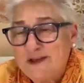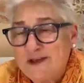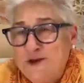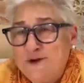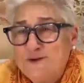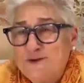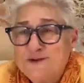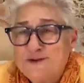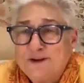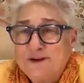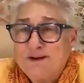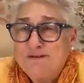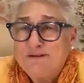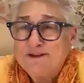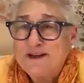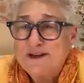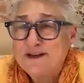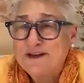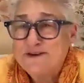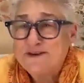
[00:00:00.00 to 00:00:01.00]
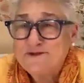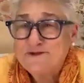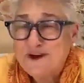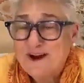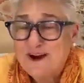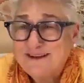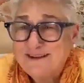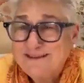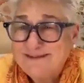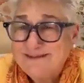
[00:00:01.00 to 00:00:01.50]
You still love the taste of
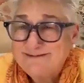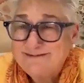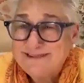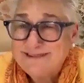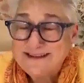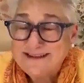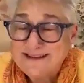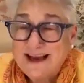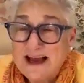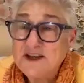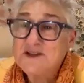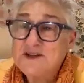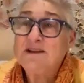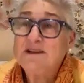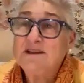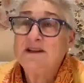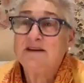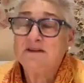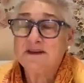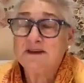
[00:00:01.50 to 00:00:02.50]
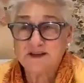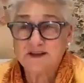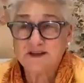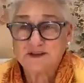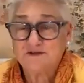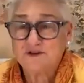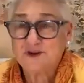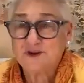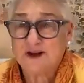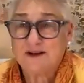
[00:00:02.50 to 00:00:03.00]
chocolate? Let's say I still love the
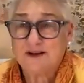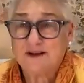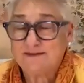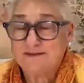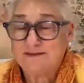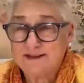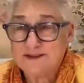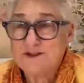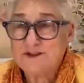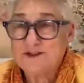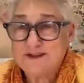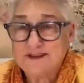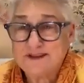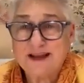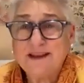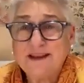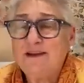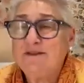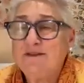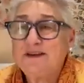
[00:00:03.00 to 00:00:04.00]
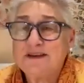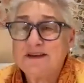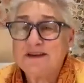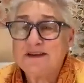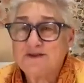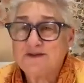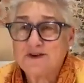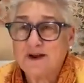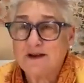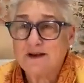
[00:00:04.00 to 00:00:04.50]
taste of chocolate. I love the
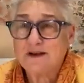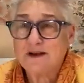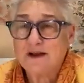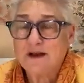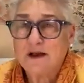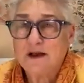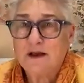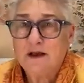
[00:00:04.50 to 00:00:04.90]
taste of chocolate.